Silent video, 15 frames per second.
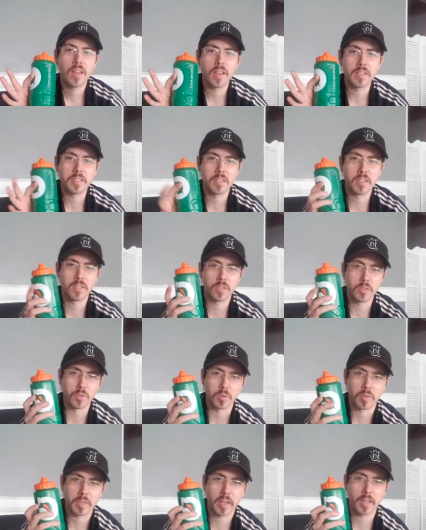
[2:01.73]
Is it in you?
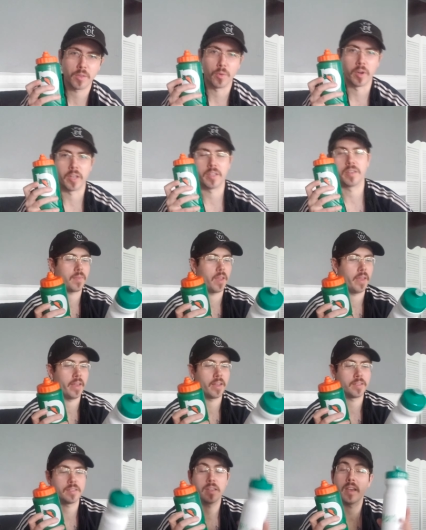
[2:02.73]
Gatorade
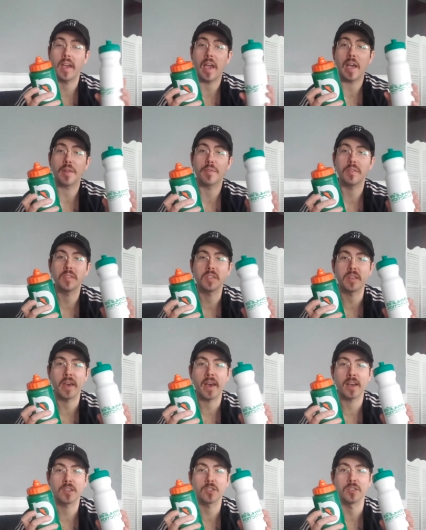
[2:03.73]
and athletes in
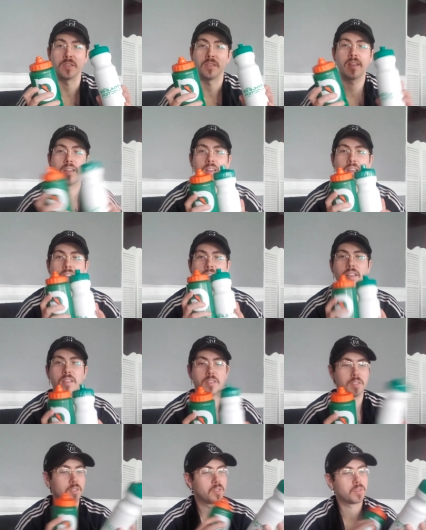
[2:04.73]
action.
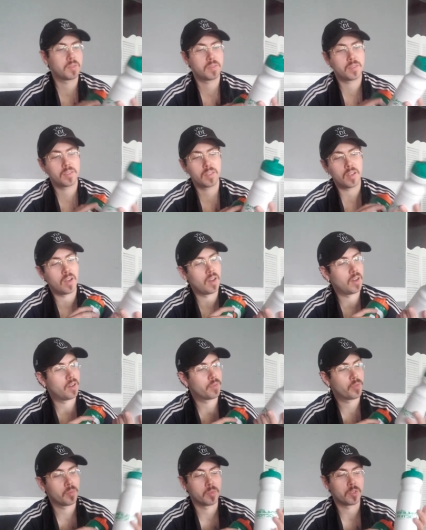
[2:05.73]
This is
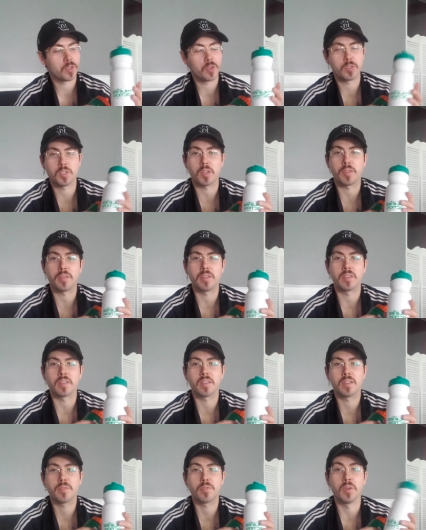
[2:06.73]
uh, from a church, I
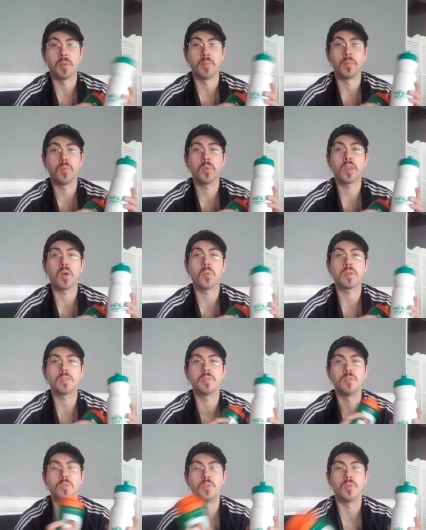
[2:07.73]
think, from when I went
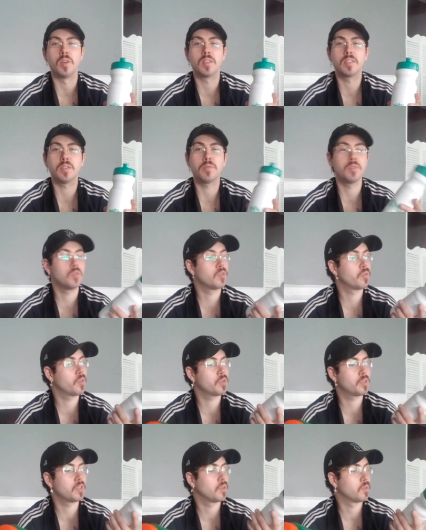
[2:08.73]
to Tiffin
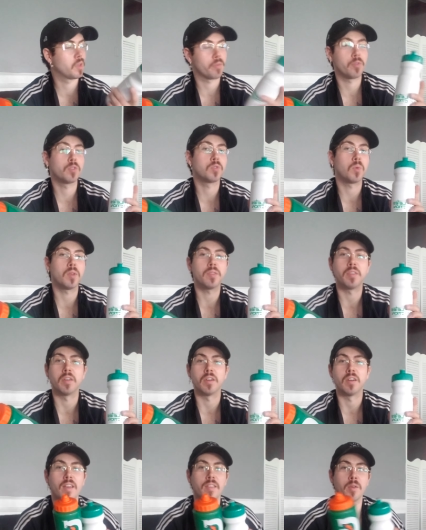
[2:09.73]
University, when I first went
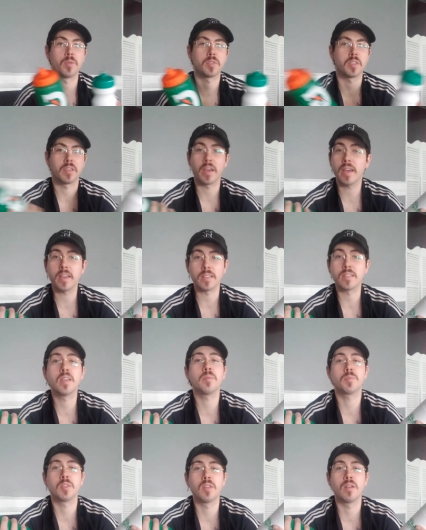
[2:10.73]
there, and they were saying, hey, it's
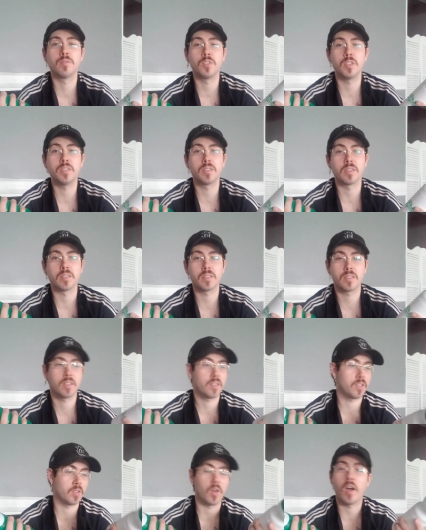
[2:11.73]
hip to love Jesus.
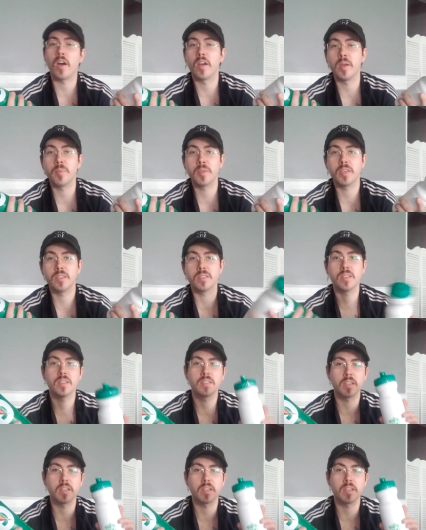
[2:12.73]
You know how hip it is?